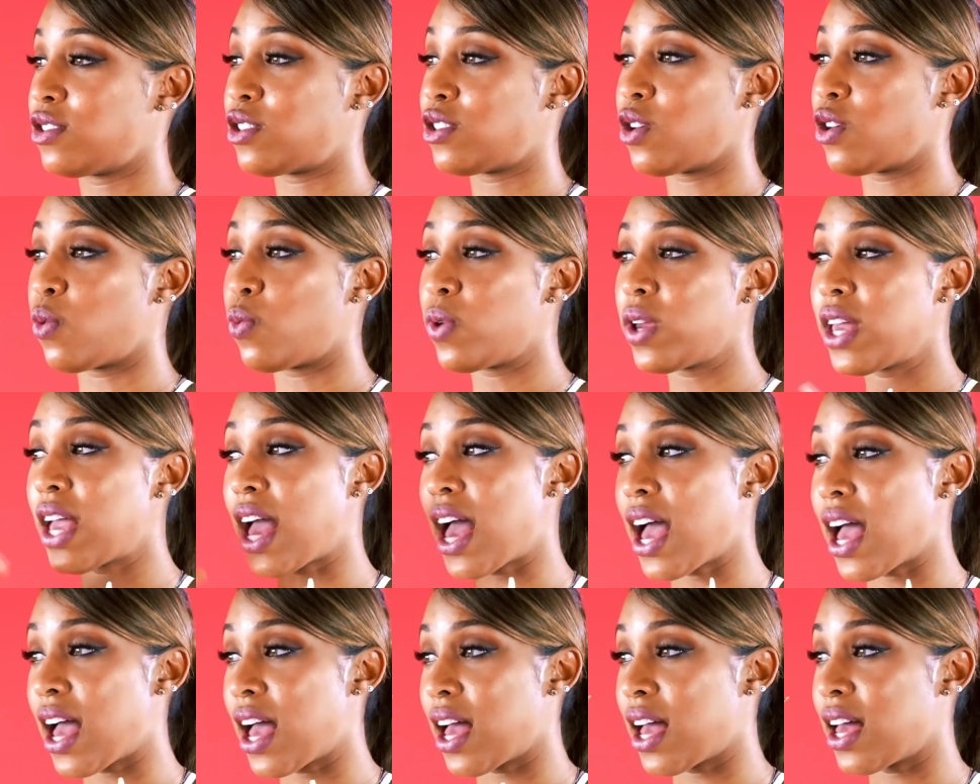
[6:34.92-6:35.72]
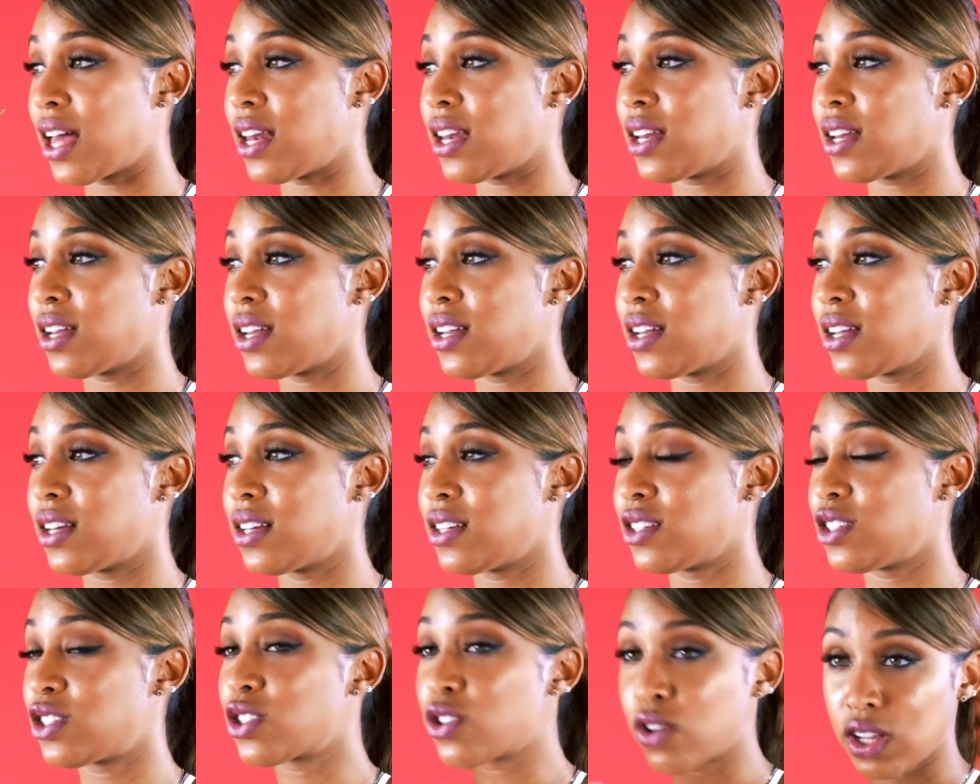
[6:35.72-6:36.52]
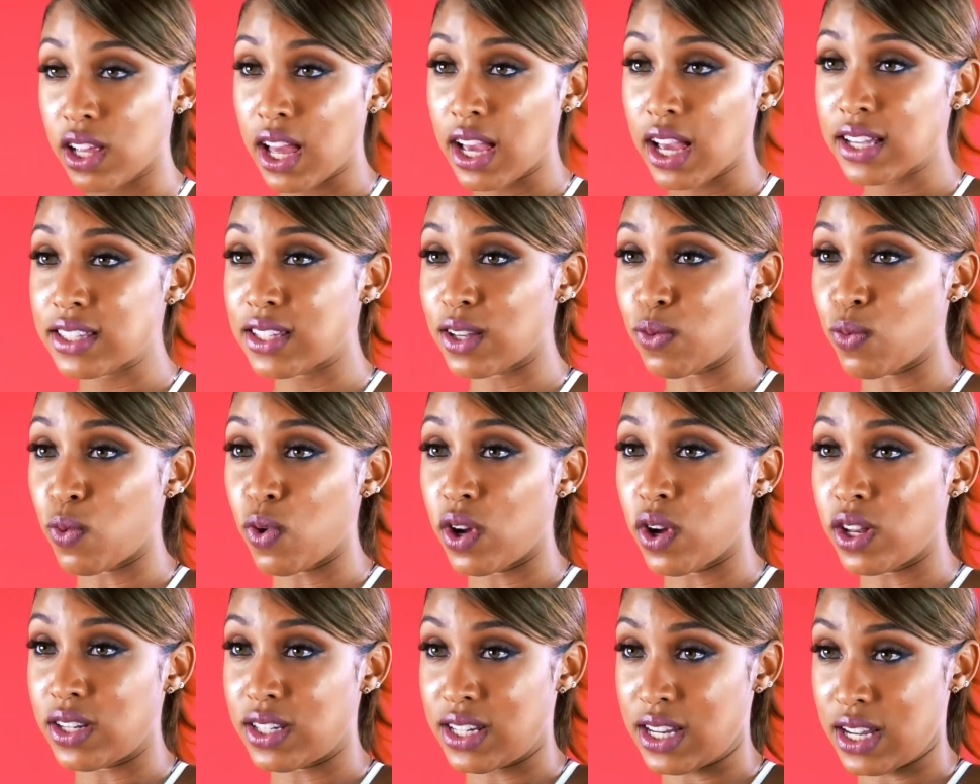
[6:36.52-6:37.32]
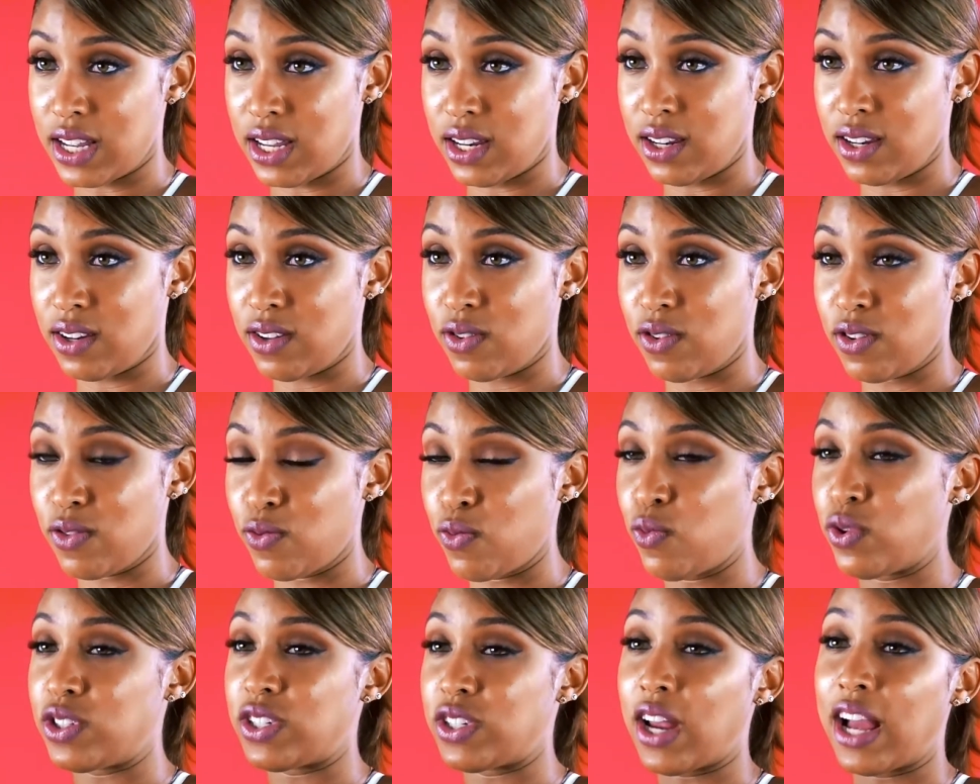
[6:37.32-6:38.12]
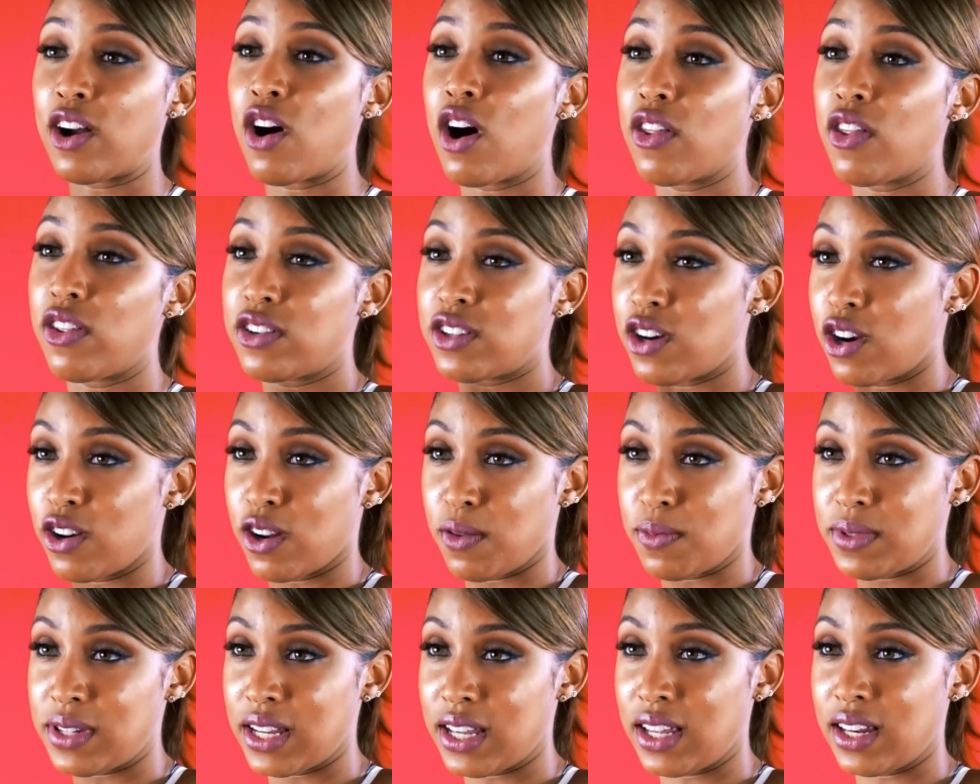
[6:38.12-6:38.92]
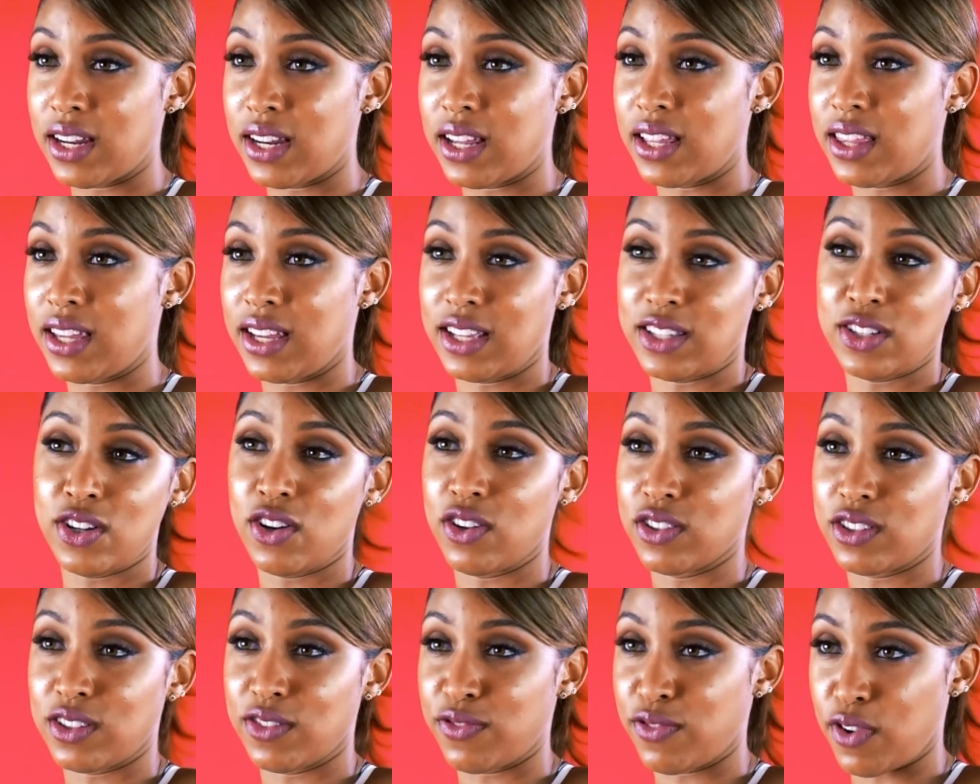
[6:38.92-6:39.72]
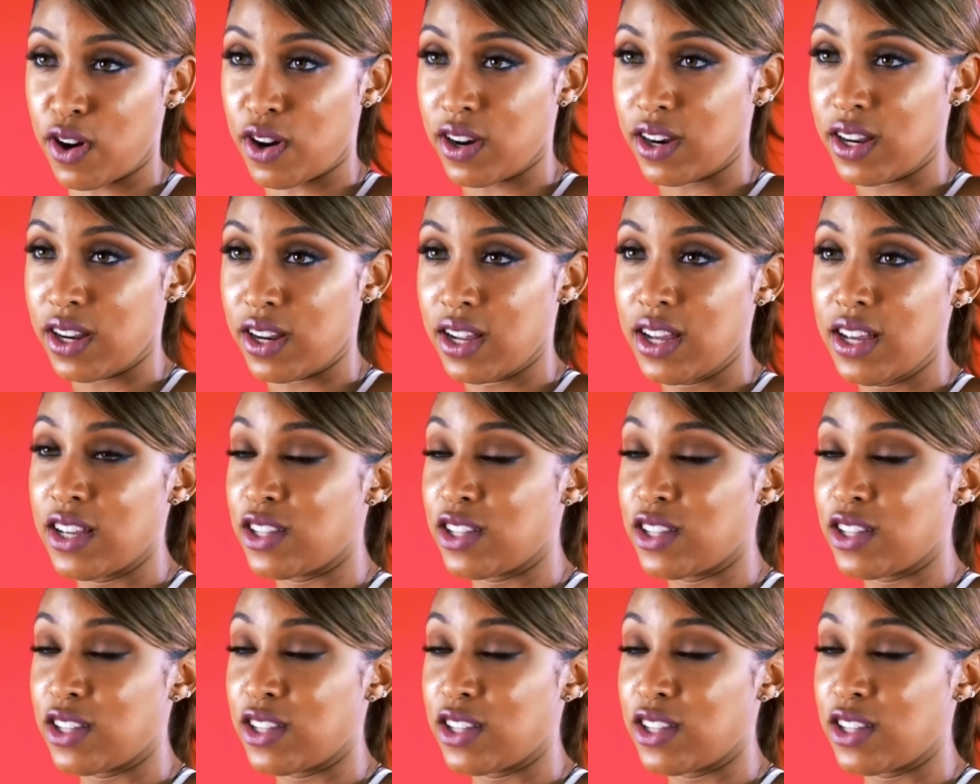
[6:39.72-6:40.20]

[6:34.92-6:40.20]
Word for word: So we had Skrillex and tent, which I call the Turn Up tent. I think it's called Sahara.